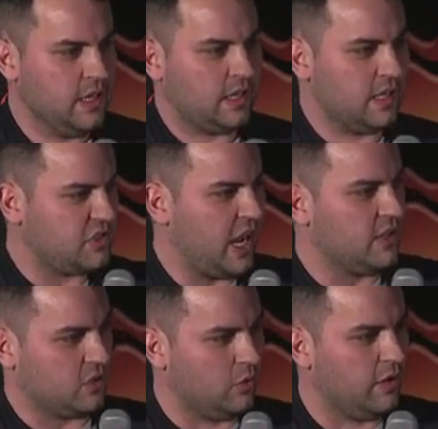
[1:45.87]
can
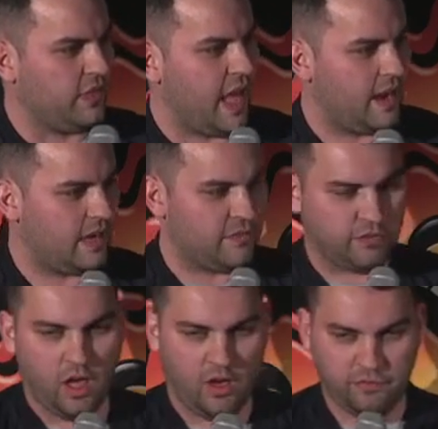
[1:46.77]
change all of their live,
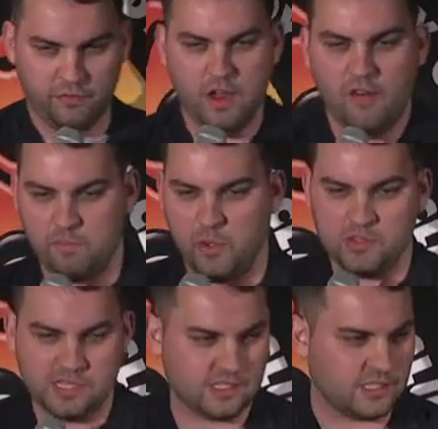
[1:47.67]
laugh, love
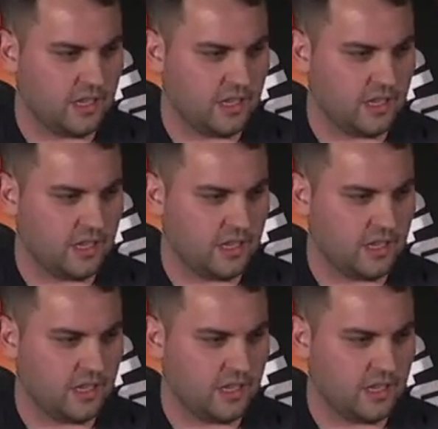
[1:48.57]
posters to